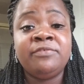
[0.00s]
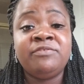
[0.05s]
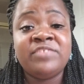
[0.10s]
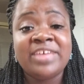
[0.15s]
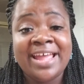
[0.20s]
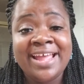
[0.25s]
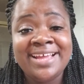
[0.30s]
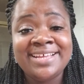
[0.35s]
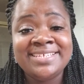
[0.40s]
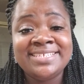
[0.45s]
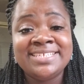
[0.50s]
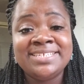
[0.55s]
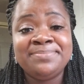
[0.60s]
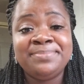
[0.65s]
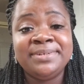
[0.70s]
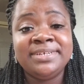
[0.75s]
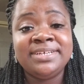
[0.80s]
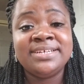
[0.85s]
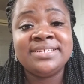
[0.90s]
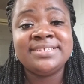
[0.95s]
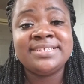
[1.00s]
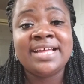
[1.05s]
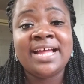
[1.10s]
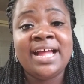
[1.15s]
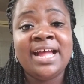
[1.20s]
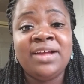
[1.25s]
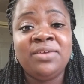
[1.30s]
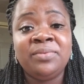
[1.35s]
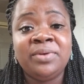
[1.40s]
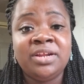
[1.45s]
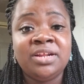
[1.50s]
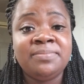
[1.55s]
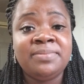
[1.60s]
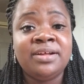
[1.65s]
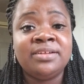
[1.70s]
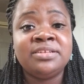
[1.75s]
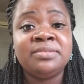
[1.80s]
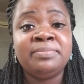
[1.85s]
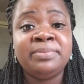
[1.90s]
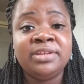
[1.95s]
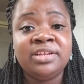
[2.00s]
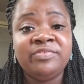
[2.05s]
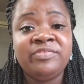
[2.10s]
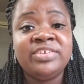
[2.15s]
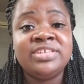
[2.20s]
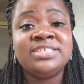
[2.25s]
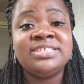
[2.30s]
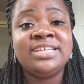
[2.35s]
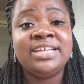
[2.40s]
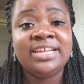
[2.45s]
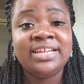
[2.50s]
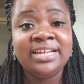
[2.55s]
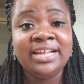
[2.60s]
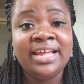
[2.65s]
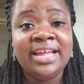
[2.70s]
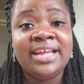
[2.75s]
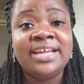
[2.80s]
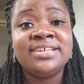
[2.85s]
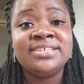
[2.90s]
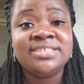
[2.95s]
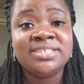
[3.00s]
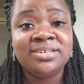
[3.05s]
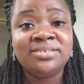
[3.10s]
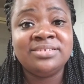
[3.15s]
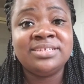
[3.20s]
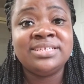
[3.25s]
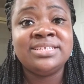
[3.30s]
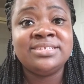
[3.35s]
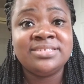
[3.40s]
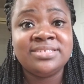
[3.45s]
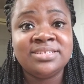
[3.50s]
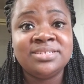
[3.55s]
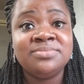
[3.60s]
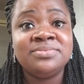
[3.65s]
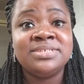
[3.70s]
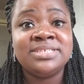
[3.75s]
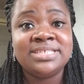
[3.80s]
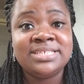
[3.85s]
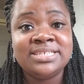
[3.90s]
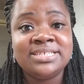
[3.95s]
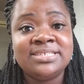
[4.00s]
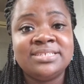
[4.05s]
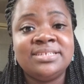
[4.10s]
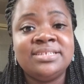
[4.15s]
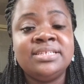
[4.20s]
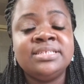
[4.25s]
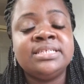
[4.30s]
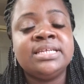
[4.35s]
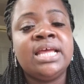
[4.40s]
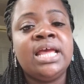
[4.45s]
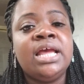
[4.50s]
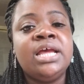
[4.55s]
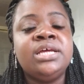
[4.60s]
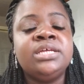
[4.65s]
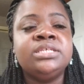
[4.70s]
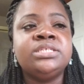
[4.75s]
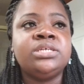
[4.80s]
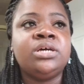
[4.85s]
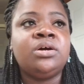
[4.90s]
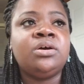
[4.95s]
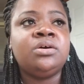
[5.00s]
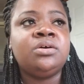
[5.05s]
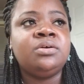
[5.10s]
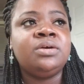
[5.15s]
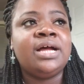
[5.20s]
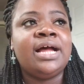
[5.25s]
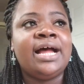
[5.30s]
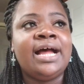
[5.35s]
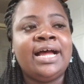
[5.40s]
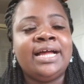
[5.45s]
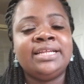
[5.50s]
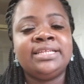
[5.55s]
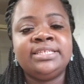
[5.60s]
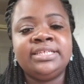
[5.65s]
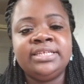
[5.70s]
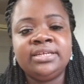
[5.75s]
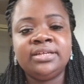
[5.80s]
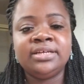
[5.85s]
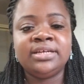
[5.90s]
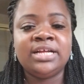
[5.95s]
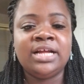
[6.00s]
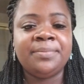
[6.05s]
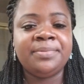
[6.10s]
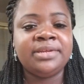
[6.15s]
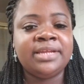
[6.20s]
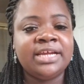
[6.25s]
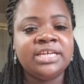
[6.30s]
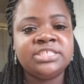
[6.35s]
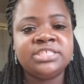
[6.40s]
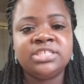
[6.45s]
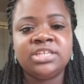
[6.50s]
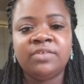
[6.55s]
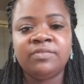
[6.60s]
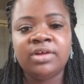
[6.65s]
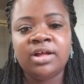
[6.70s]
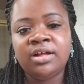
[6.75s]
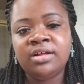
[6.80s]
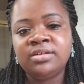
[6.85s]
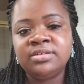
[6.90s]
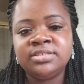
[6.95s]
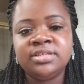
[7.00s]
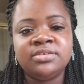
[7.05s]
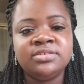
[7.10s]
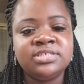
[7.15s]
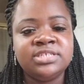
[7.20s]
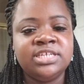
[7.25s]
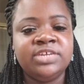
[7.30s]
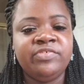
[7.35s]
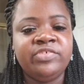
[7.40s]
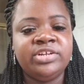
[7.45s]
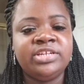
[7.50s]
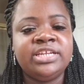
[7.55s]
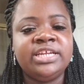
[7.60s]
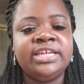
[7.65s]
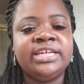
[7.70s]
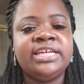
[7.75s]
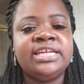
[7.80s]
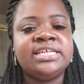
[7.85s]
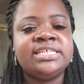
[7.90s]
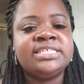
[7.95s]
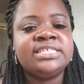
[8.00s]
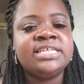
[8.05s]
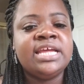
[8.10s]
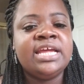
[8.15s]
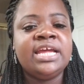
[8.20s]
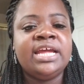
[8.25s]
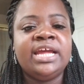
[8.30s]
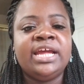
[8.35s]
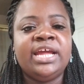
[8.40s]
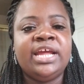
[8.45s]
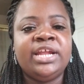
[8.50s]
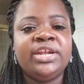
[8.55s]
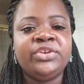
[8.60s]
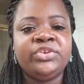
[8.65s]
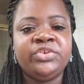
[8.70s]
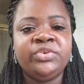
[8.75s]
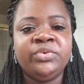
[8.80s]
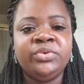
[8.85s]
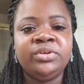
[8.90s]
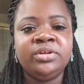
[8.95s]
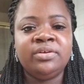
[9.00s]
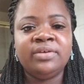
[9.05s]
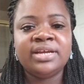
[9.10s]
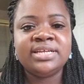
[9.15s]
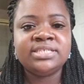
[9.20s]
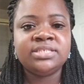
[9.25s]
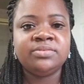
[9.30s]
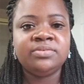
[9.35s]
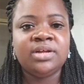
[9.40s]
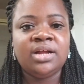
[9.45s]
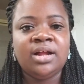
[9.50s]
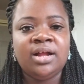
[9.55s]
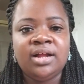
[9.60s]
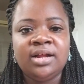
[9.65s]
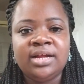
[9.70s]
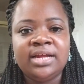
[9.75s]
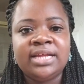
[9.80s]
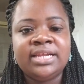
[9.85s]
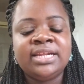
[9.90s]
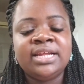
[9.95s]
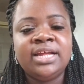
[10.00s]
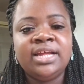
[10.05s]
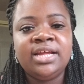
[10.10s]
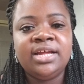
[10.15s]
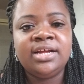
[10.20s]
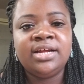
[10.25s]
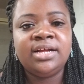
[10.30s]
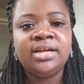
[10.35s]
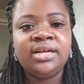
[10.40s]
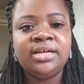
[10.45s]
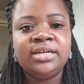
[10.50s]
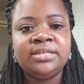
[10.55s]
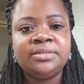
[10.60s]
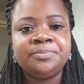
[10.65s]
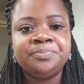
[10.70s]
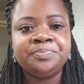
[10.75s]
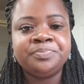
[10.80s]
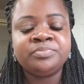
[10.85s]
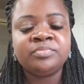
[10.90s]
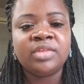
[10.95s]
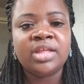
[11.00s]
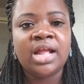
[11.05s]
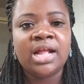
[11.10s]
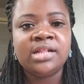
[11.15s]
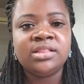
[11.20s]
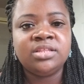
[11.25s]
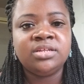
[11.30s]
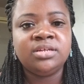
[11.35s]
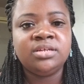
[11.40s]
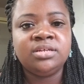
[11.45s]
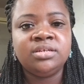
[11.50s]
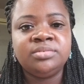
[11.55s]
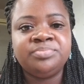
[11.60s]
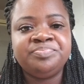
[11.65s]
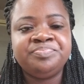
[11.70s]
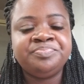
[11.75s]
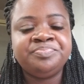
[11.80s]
fasting because I read about the benefits that it has on insulin resistance. So I did a combination of all those different things, and through the grace of God, after